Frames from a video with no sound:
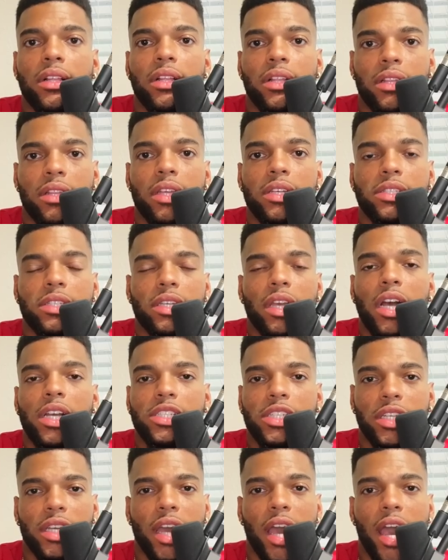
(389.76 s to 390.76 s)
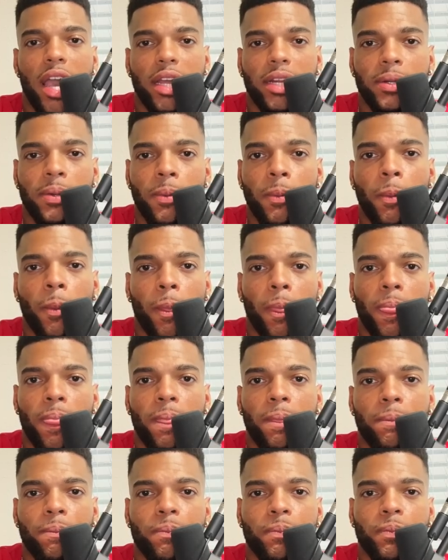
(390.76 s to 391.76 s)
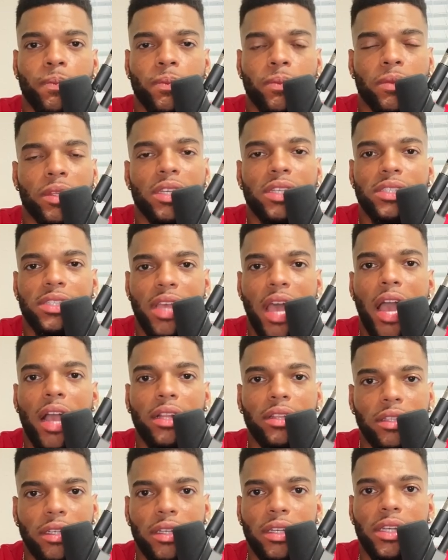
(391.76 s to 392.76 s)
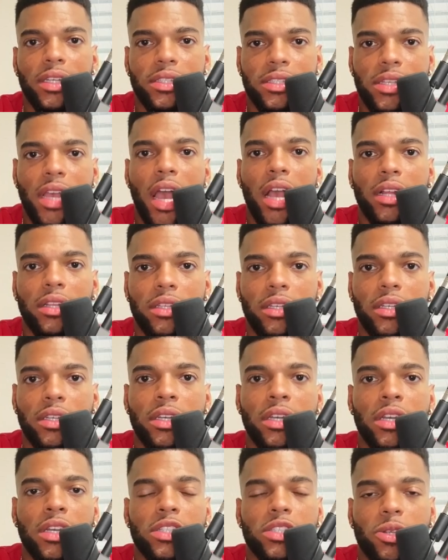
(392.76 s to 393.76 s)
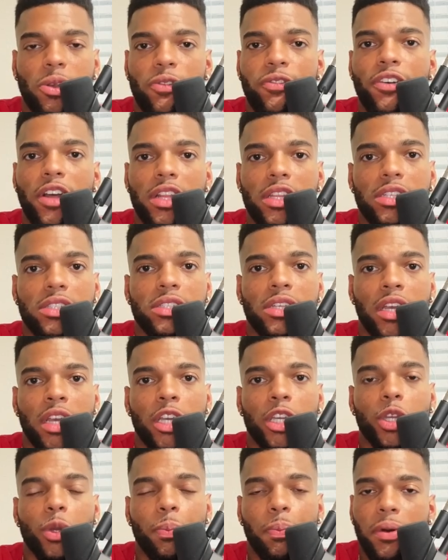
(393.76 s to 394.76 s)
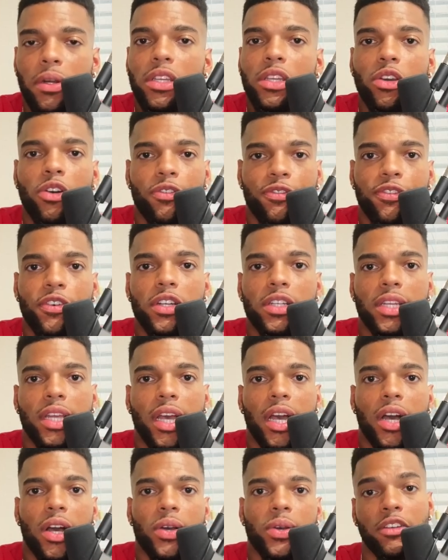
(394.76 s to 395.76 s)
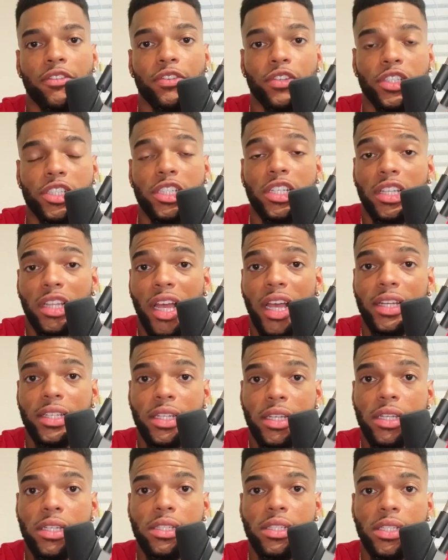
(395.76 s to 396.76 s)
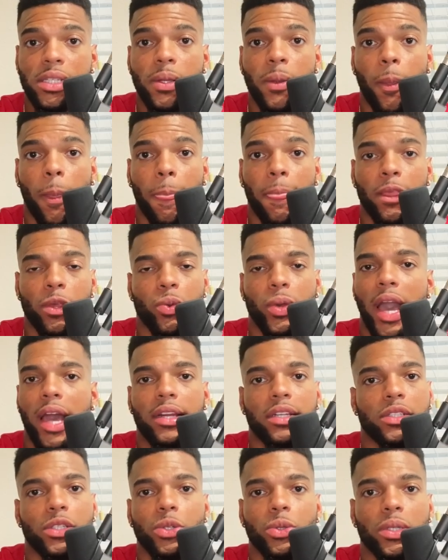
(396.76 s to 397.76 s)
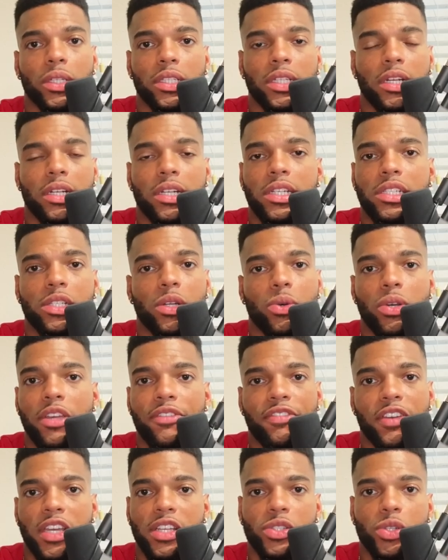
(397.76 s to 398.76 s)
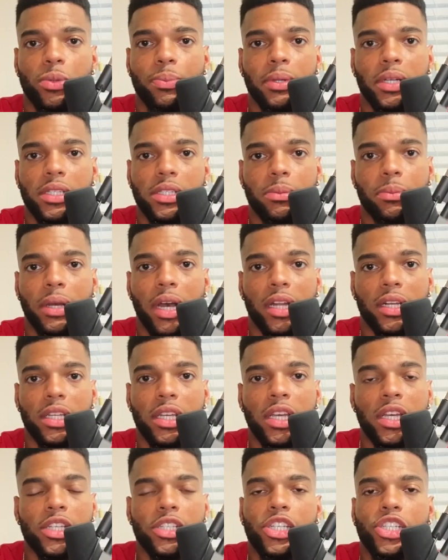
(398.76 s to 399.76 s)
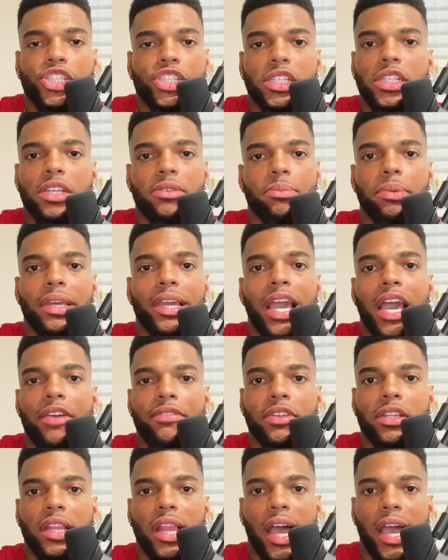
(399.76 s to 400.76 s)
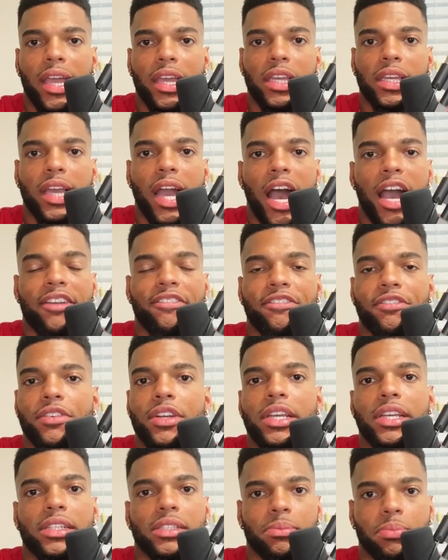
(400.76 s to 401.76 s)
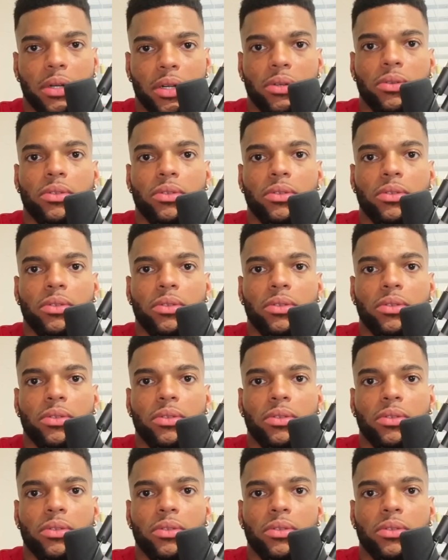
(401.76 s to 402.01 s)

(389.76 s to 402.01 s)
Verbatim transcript: Let's see how she act. Exactly. Exactly. So, fellas, you putting your foot down for shit like this, you got to do it. There is no ifs, ands, or buts about it. She shouldn't even be having like guy friends, bro.